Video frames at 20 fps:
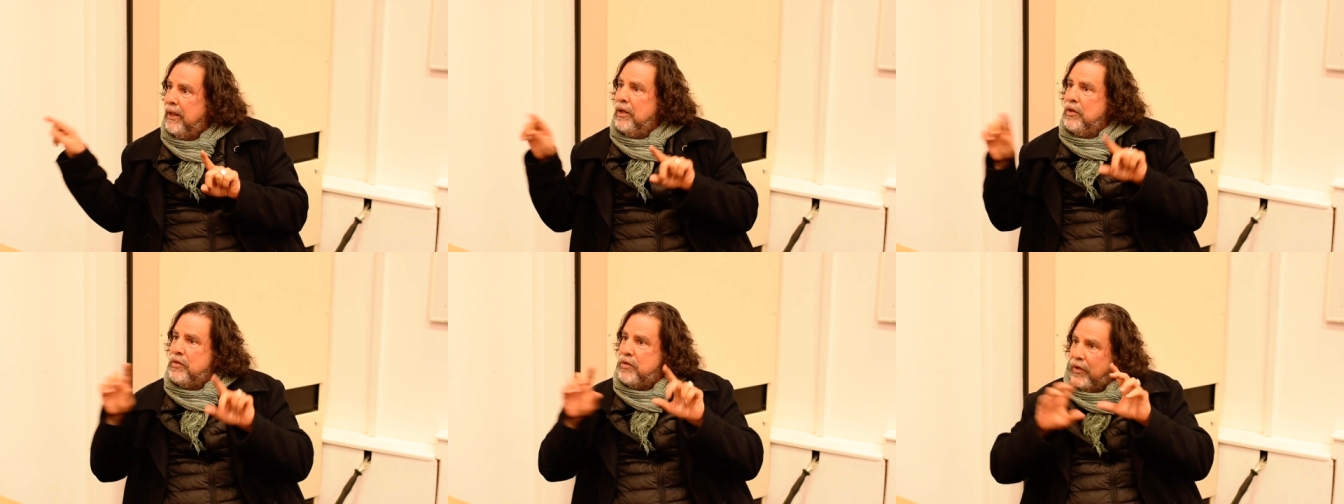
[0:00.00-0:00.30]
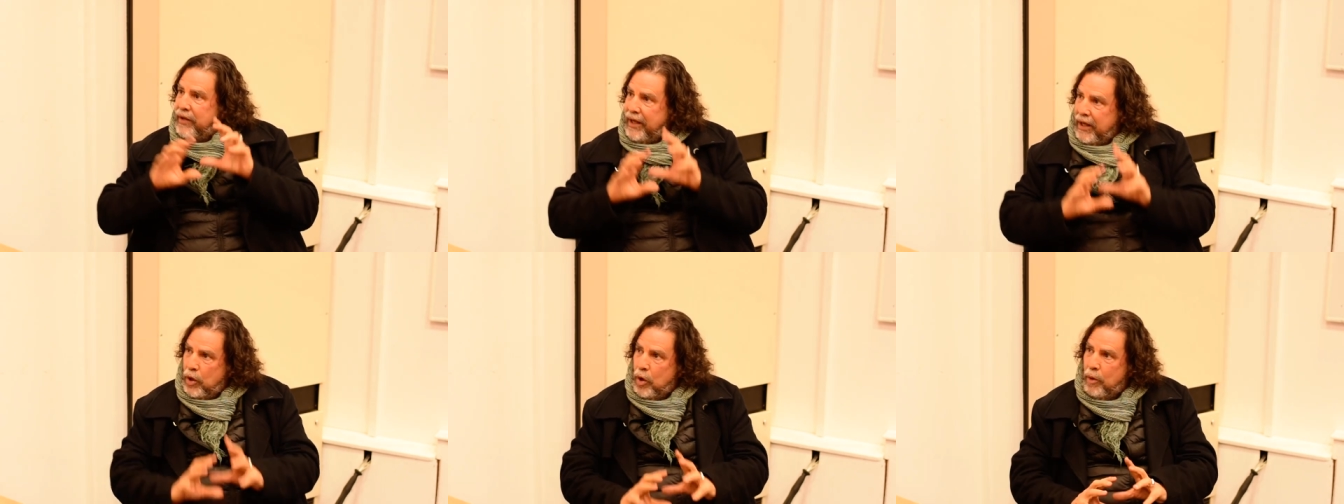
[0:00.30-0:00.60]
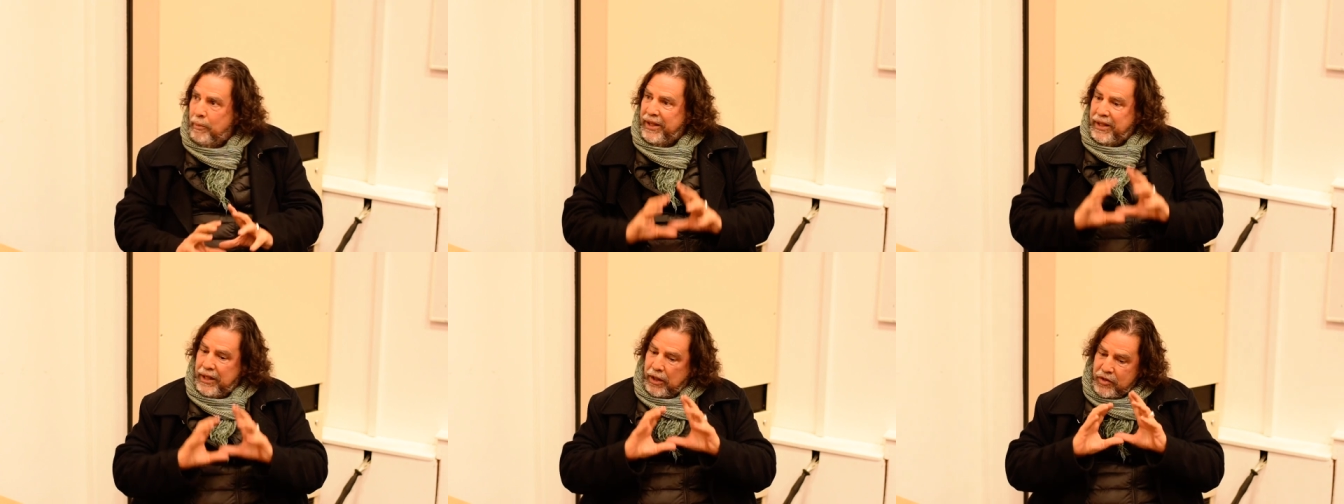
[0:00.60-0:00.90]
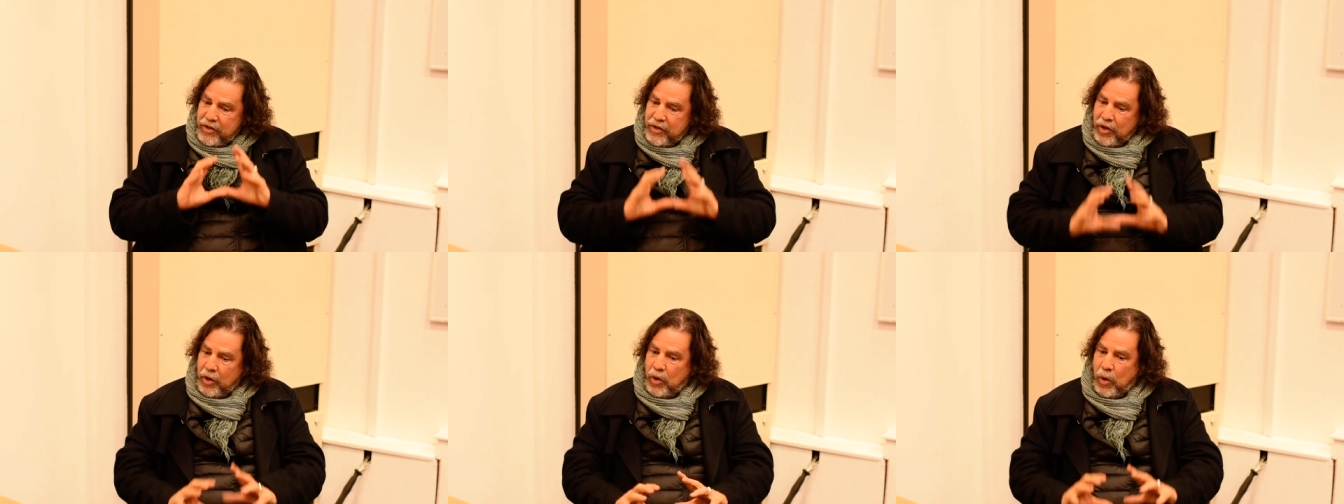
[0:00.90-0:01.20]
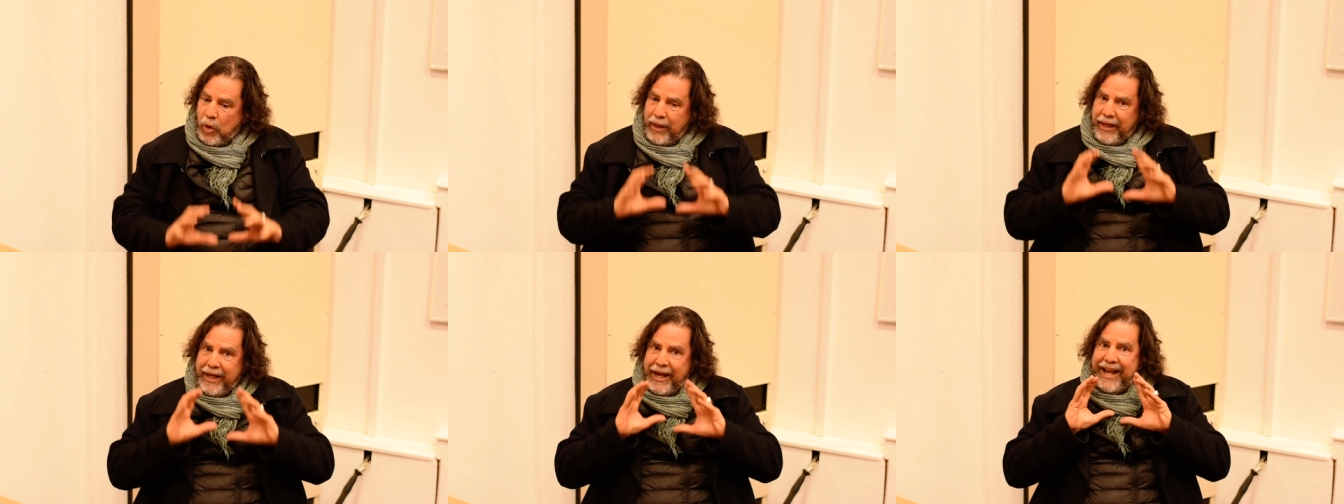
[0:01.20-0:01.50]
So the encomendero is not
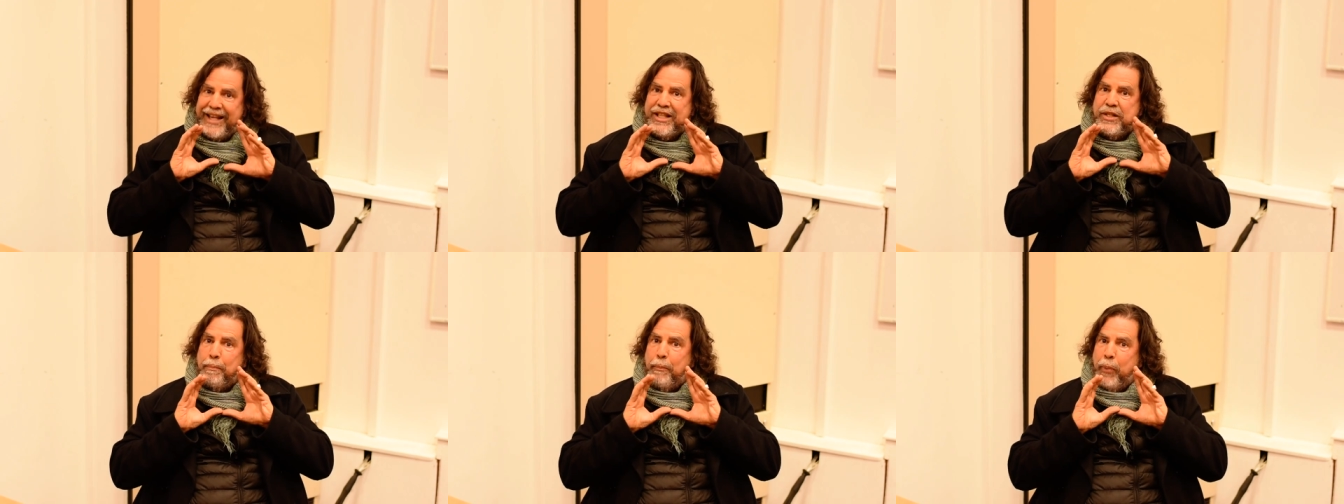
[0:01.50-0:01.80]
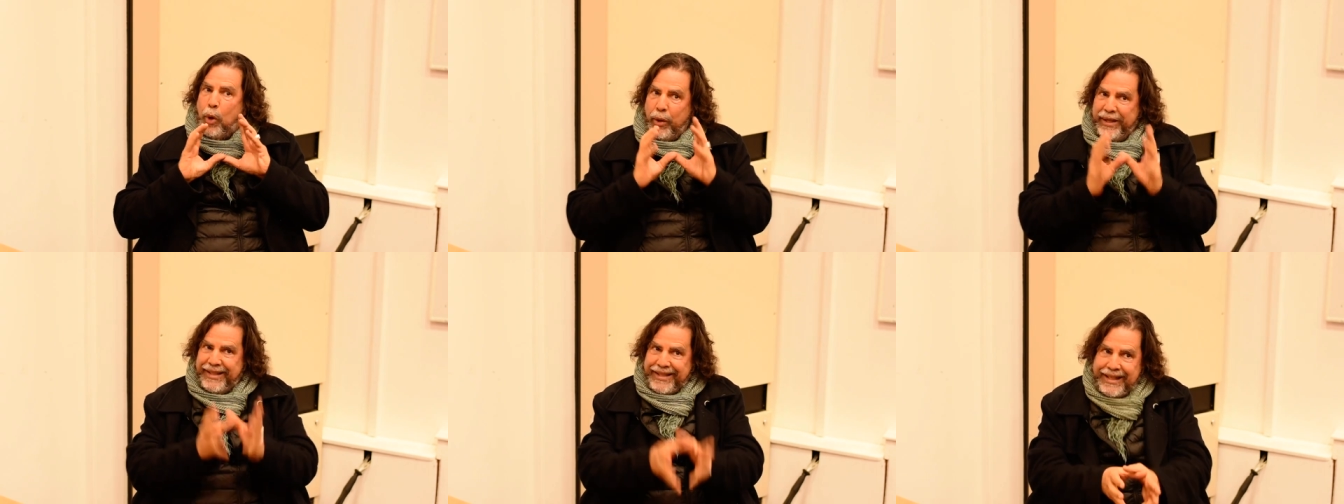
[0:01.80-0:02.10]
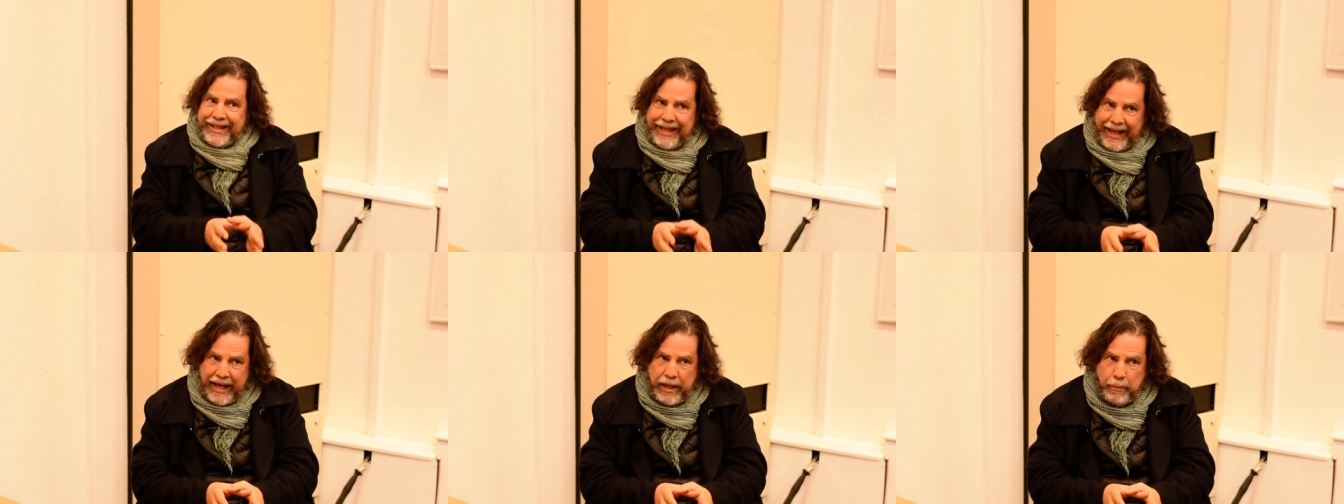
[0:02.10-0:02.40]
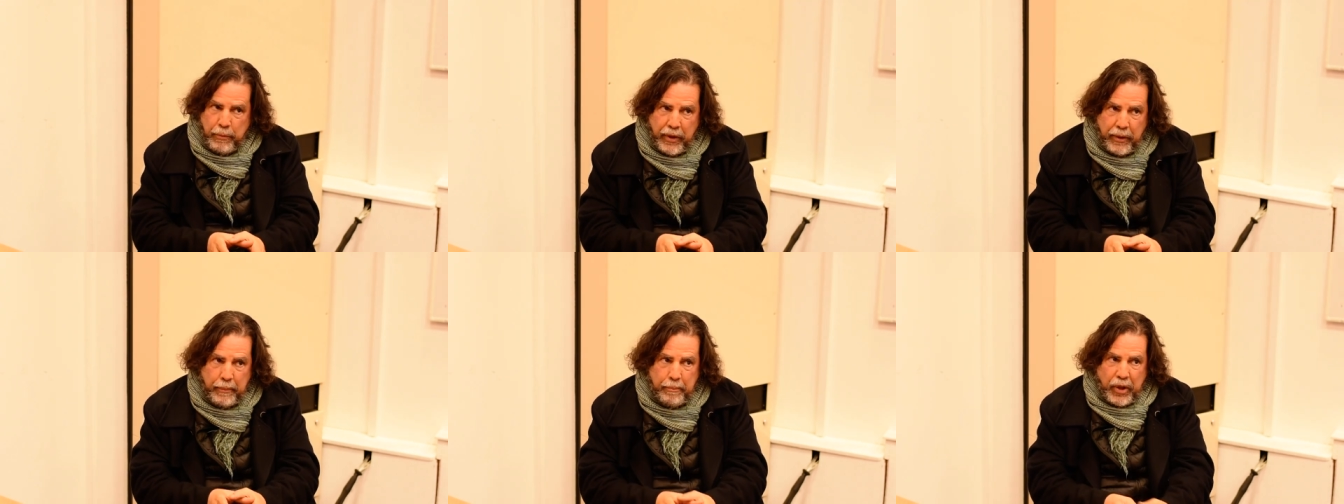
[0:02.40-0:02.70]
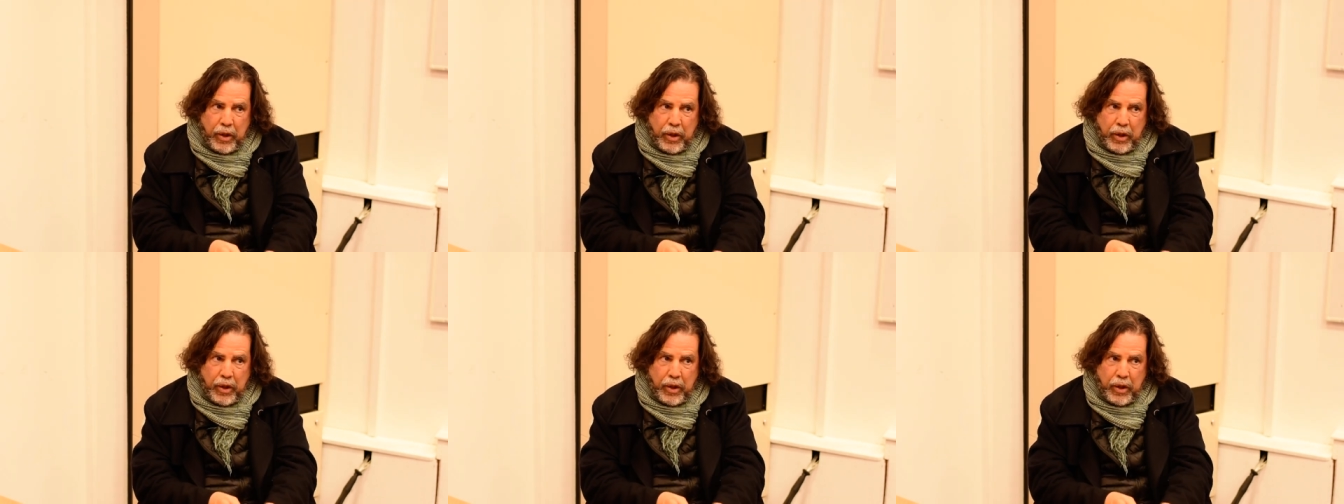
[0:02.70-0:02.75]
only exploiting labor,